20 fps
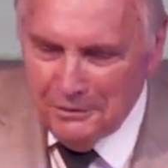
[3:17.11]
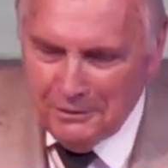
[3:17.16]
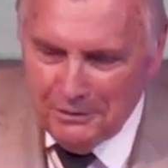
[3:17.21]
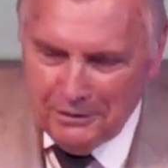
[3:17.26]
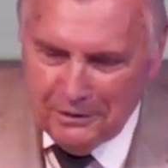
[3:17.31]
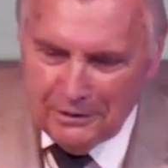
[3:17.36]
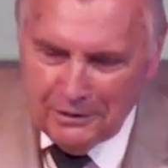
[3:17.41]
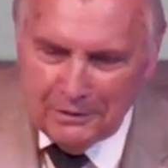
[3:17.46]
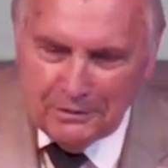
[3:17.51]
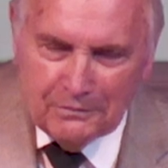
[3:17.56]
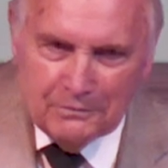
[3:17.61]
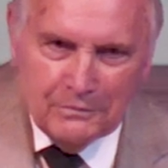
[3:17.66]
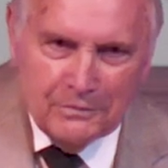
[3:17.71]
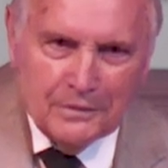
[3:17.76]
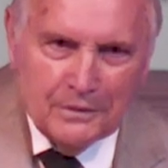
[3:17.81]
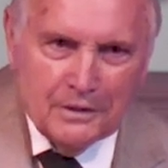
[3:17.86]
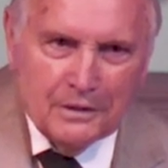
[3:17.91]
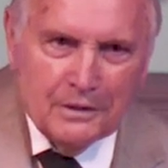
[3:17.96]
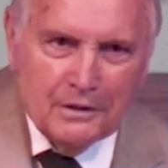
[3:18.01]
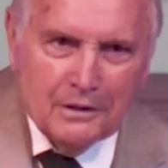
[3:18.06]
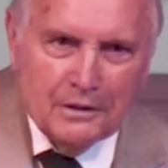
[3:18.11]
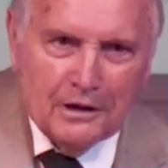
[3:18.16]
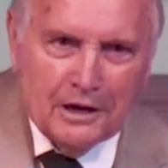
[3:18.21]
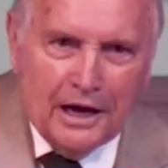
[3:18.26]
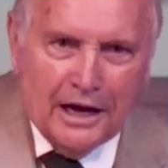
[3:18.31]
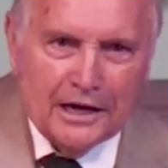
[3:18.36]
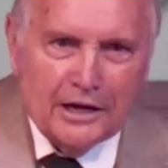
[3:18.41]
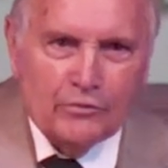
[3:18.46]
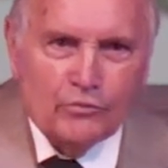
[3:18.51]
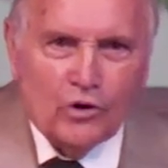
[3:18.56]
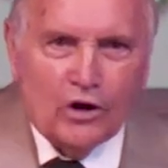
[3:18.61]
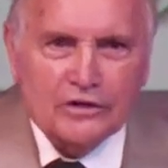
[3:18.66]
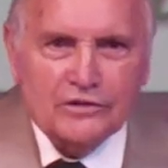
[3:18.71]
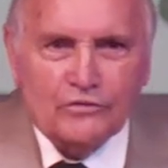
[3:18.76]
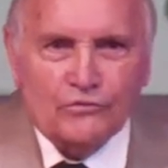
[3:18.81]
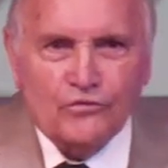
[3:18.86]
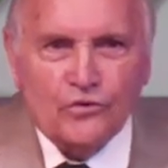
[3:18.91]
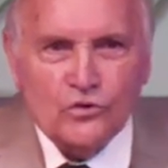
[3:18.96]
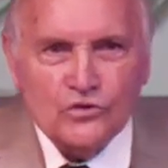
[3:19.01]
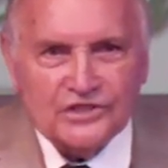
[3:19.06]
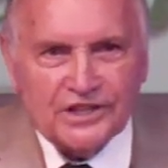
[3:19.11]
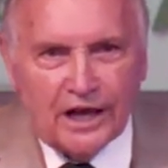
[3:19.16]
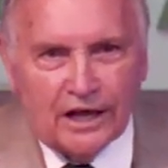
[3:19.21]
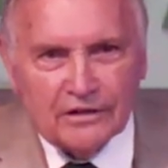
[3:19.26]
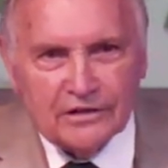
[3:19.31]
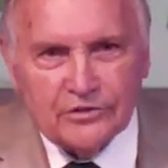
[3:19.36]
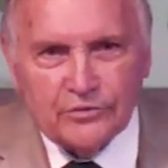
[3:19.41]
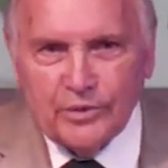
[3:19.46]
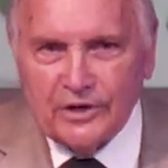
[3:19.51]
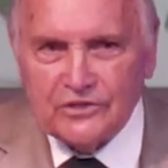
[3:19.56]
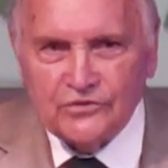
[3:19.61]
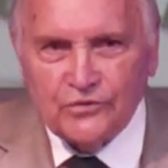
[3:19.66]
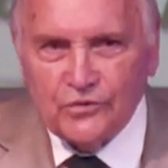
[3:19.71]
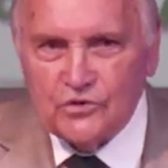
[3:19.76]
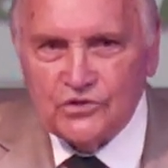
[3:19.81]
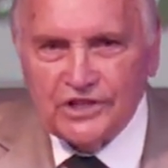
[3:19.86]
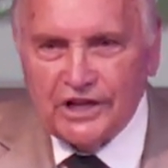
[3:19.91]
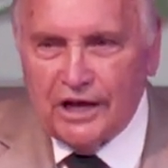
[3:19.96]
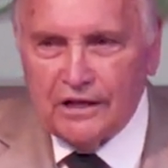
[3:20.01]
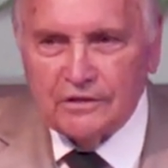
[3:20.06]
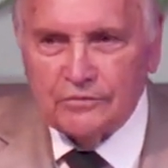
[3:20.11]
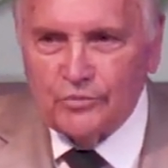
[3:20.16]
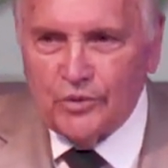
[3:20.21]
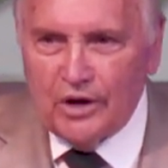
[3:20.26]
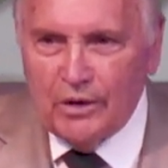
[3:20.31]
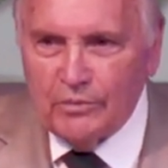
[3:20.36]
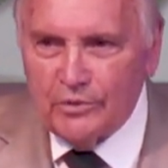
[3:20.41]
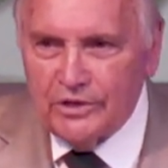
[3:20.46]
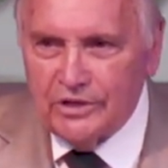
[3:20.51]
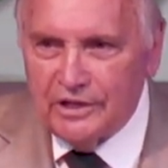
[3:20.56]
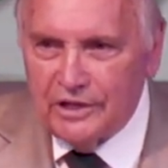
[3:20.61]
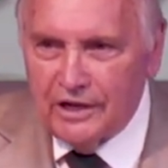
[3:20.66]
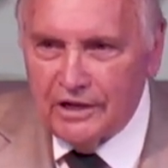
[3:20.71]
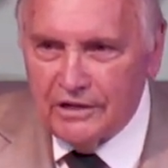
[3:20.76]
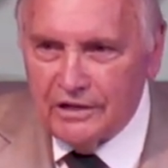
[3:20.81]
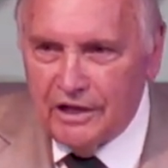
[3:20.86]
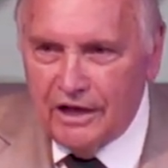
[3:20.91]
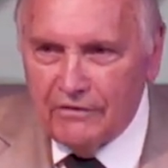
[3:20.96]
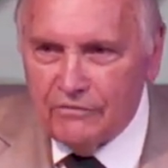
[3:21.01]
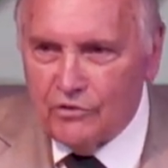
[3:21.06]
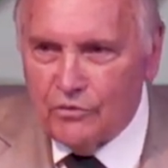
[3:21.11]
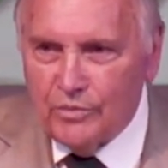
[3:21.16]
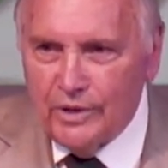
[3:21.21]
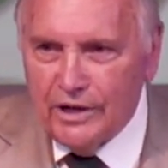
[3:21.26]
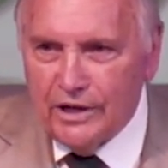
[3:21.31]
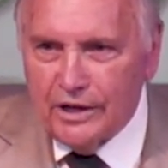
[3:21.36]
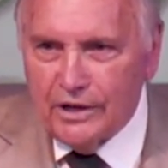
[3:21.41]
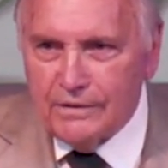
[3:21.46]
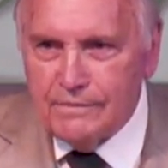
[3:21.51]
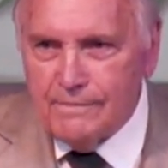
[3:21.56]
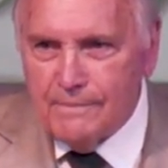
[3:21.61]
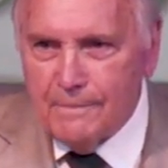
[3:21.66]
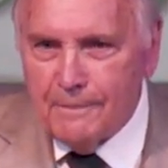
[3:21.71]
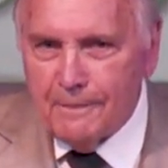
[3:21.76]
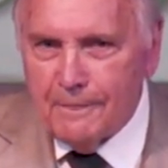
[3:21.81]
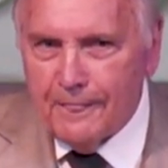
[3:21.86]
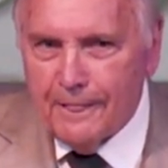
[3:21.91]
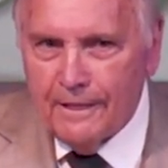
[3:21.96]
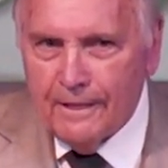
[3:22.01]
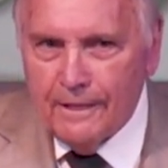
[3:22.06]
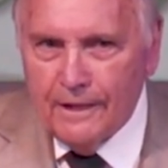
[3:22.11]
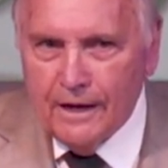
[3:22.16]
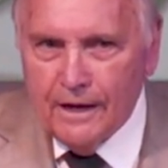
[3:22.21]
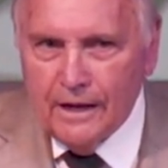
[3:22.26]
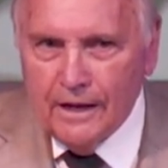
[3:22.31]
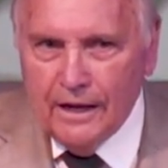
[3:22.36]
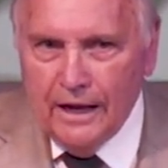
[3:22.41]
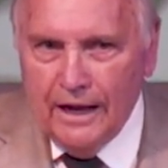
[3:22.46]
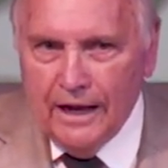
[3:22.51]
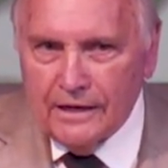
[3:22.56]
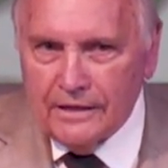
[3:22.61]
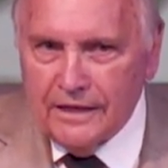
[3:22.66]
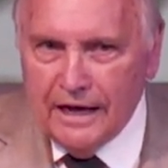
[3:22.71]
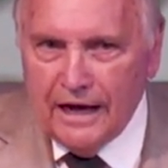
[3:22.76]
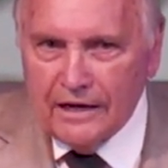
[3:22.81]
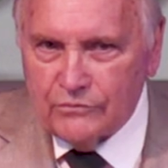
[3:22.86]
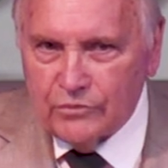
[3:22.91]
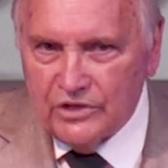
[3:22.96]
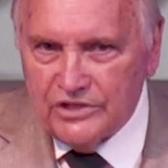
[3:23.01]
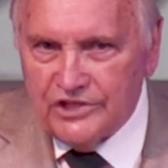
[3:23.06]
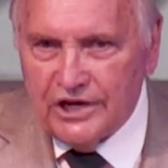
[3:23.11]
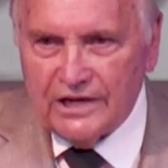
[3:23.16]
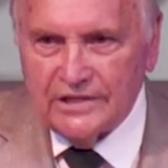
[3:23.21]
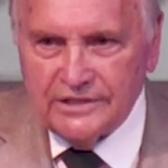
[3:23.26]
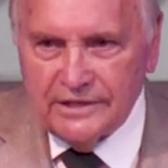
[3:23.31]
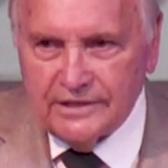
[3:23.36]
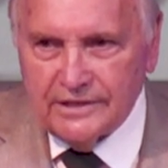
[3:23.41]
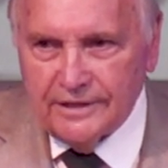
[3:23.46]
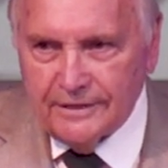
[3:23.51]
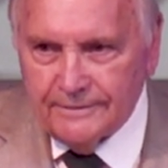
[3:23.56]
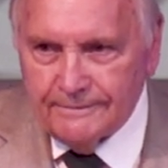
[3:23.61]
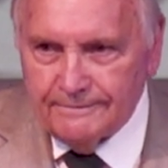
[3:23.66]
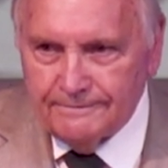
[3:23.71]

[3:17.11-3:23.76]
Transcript: Uh, and he brought the fruit salad, the best fruit salad probably ever been. And God rejected it